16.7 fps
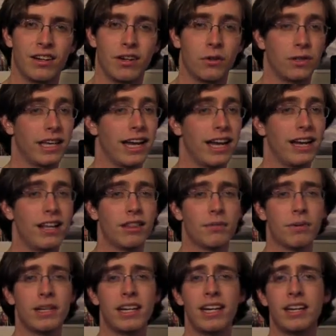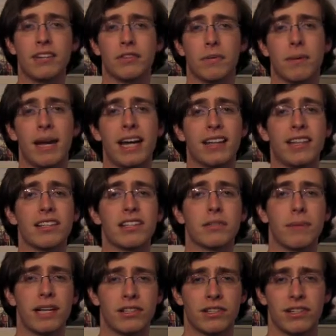Only 83 days remain in this
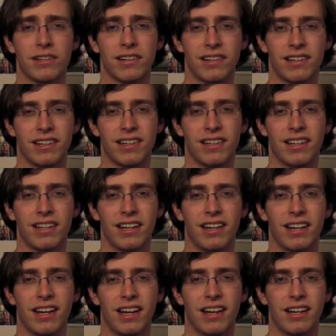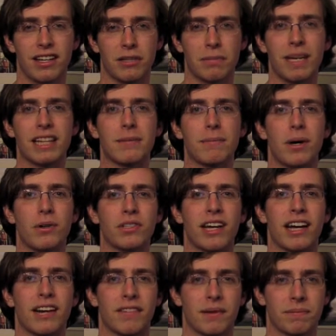semester. Let's make the most
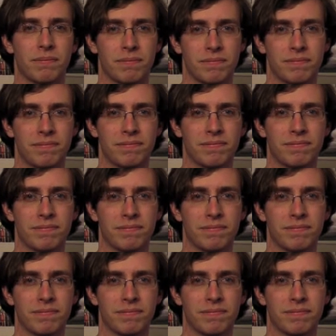out of them.